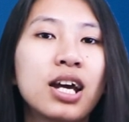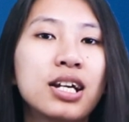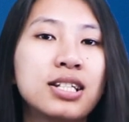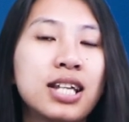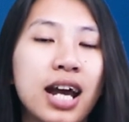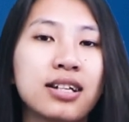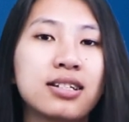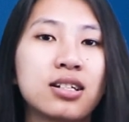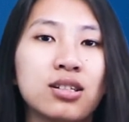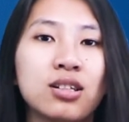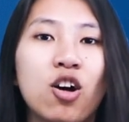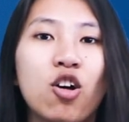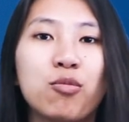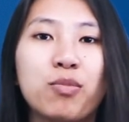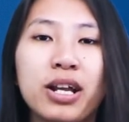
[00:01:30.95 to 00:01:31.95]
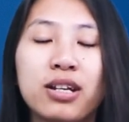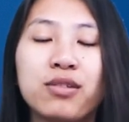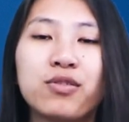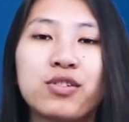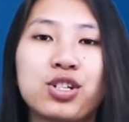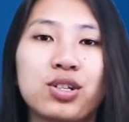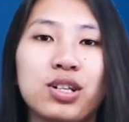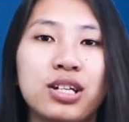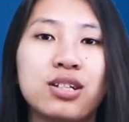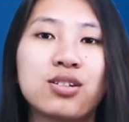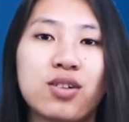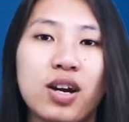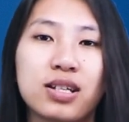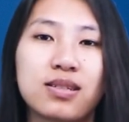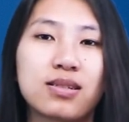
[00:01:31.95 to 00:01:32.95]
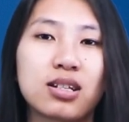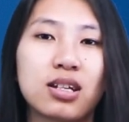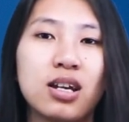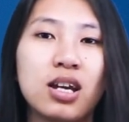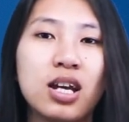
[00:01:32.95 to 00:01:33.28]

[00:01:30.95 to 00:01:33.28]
title, or beneficial interest.